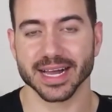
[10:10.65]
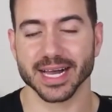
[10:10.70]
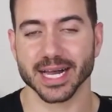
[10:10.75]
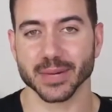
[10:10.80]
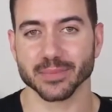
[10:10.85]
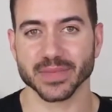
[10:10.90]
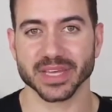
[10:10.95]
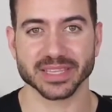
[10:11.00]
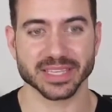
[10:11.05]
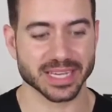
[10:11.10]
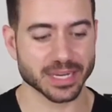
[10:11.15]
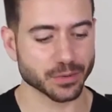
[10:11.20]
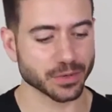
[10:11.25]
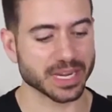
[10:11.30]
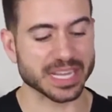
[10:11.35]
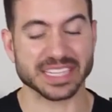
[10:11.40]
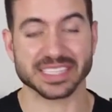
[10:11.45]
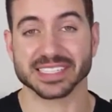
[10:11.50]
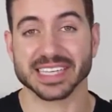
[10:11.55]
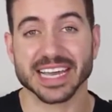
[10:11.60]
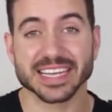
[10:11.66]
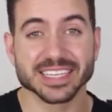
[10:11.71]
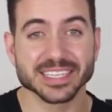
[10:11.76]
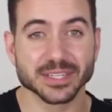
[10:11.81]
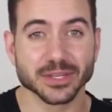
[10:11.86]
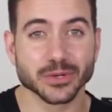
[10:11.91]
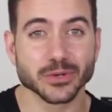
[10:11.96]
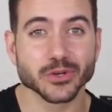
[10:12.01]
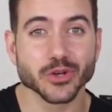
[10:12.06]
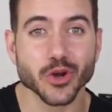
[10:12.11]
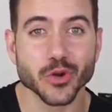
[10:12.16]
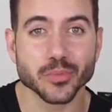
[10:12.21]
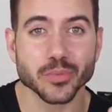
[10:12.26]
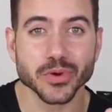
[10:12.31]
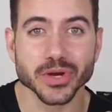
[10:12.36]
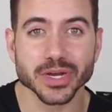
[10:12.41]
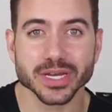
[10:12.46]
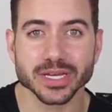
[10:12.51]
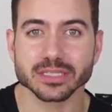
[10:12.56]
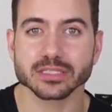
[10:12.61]
And then he would like sign this little
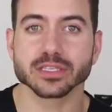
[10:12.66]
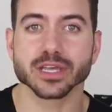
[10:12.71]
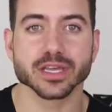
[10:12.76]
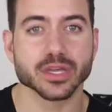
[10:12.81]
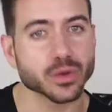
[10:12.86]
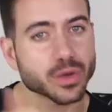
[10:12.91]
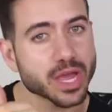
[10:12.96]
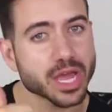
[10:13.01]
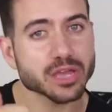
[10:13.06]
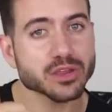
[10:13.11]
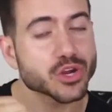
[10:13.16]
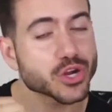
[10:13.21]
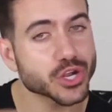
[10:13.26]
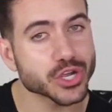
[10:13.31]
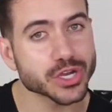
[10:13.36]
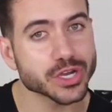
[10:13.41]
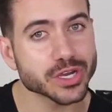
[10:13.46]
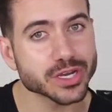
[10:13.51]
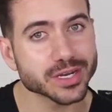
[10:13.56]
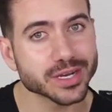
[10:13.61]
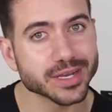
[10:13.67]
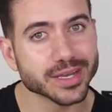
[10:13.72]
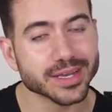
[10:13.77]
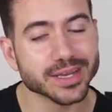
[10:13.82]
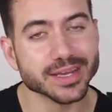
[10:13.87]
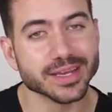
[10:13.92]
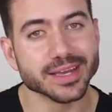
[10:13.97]
notebook and say, okay, you're good.